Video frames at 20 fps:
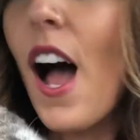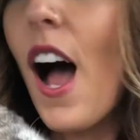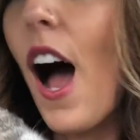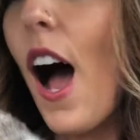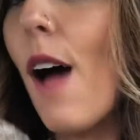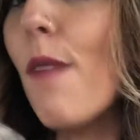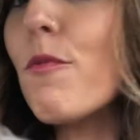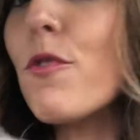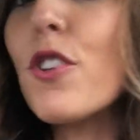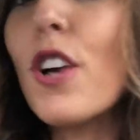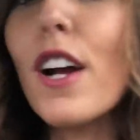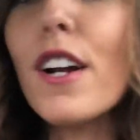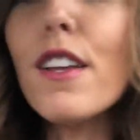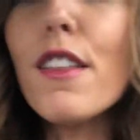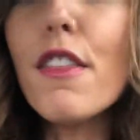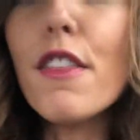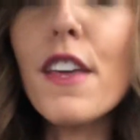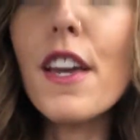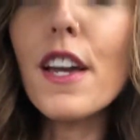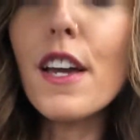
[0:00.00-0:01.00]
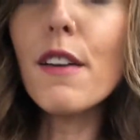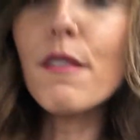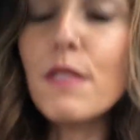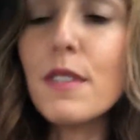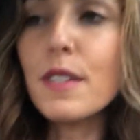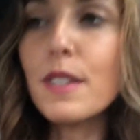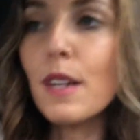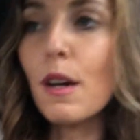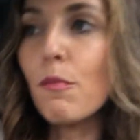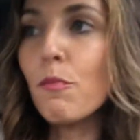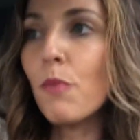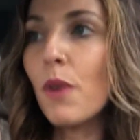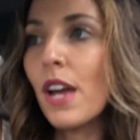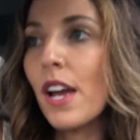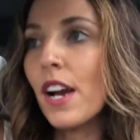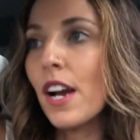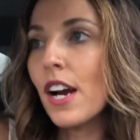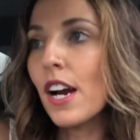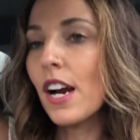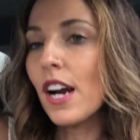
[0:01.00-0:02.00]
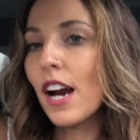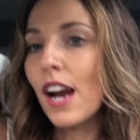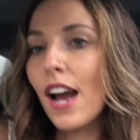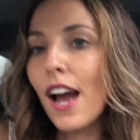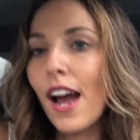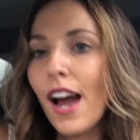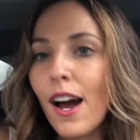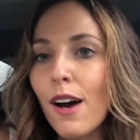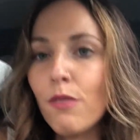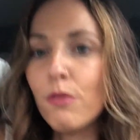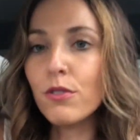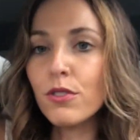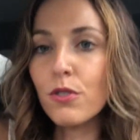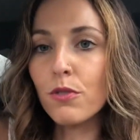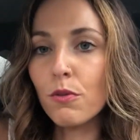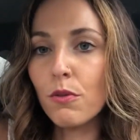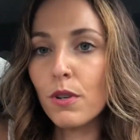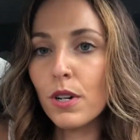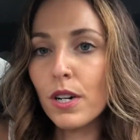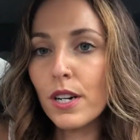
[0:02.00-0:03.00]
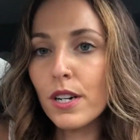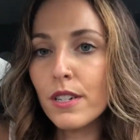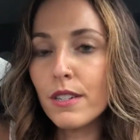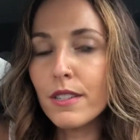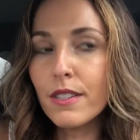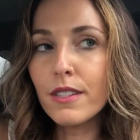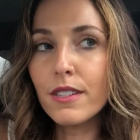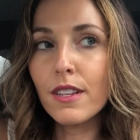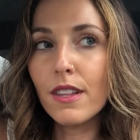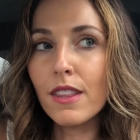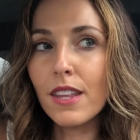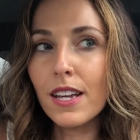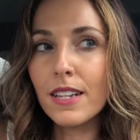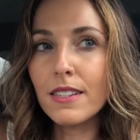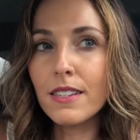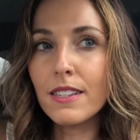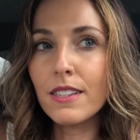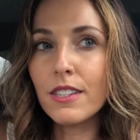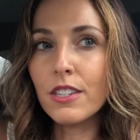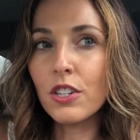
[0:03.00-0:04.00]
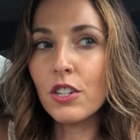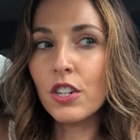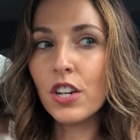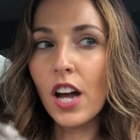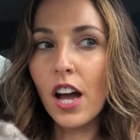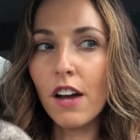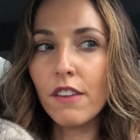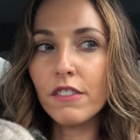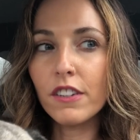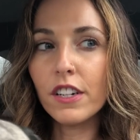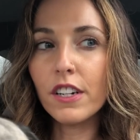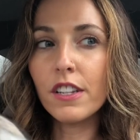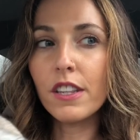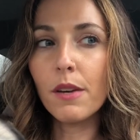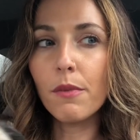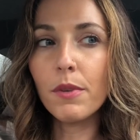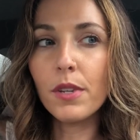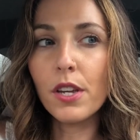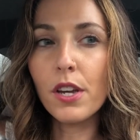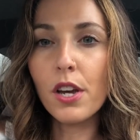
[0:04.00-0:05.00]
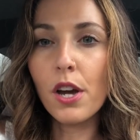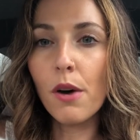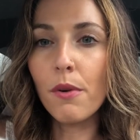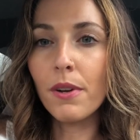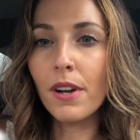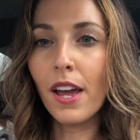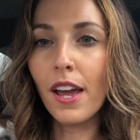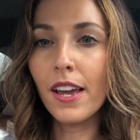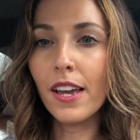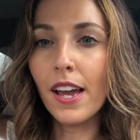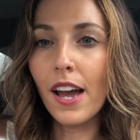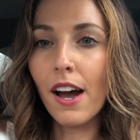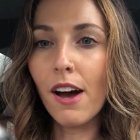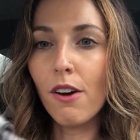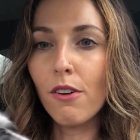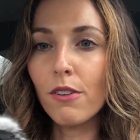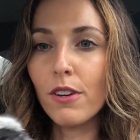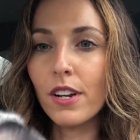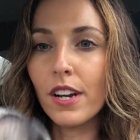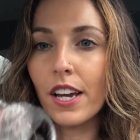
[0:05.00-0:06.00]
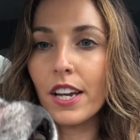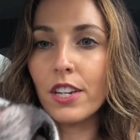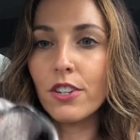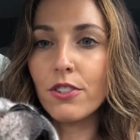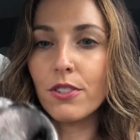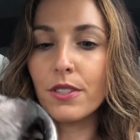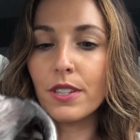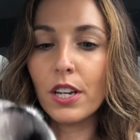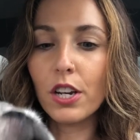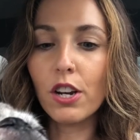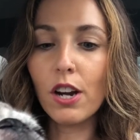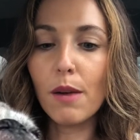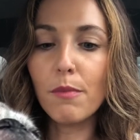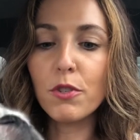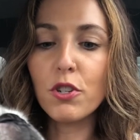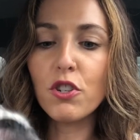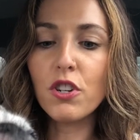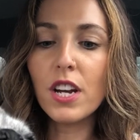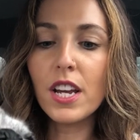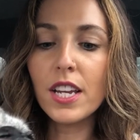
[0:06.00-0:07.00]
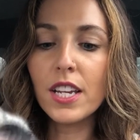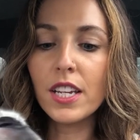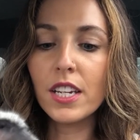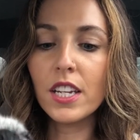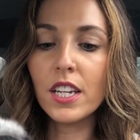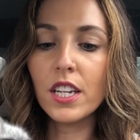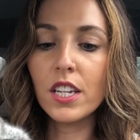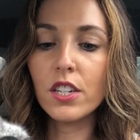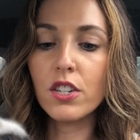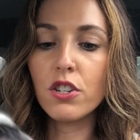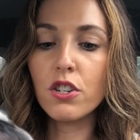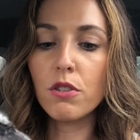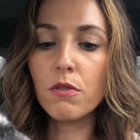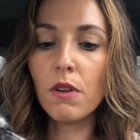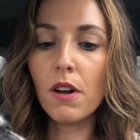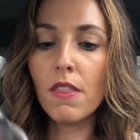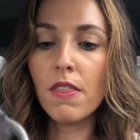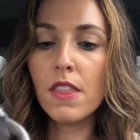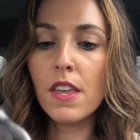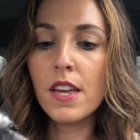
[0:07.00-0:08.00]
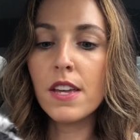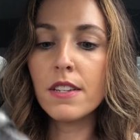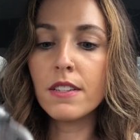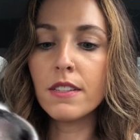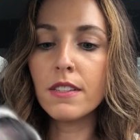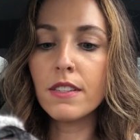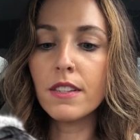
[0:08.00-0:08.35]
I'm trying to think of somewhere outdoors that's still covered that we could go and hang out, and I could just like grab a drink and he can chew on this.